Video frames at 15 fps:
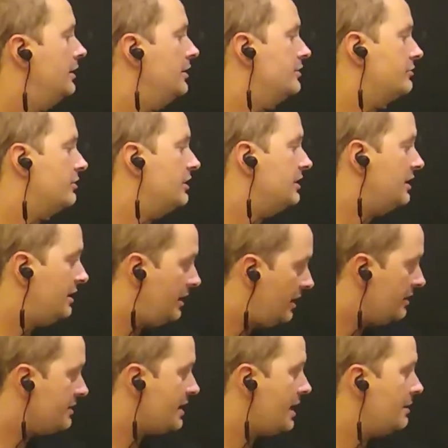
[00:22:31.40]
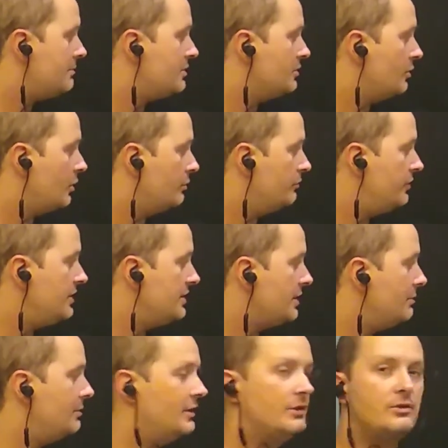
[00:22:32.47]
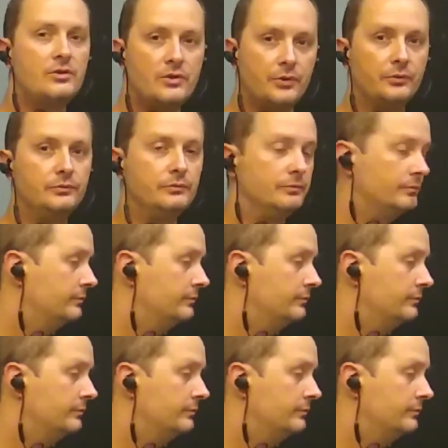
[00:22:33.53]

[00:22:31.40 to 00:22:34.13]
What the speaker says: is greater than n times norm v sub n 2.